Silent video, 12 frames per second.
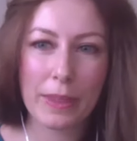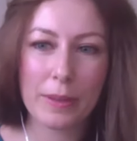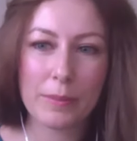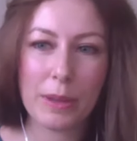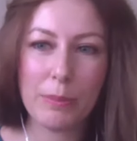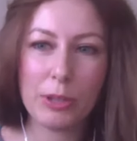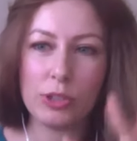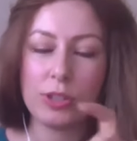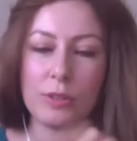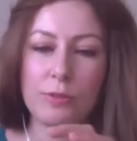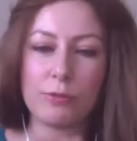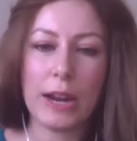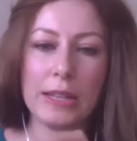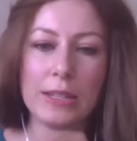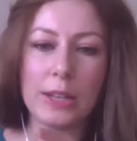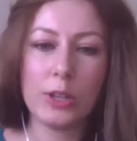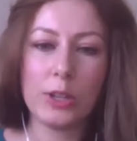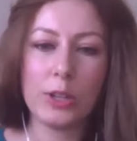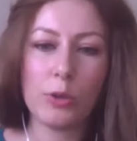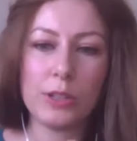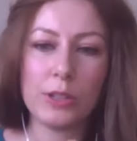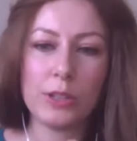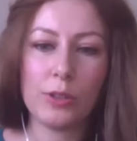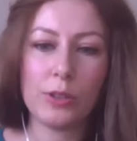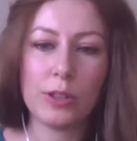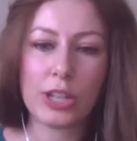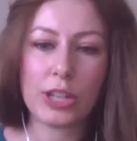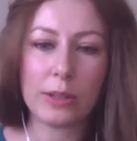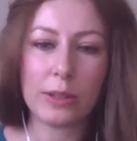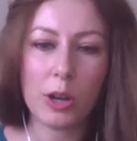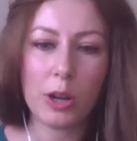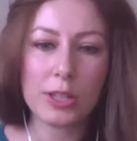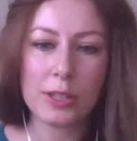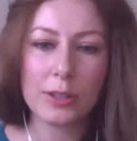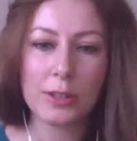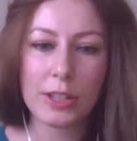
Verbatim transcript: Maybe just write a note into the chat box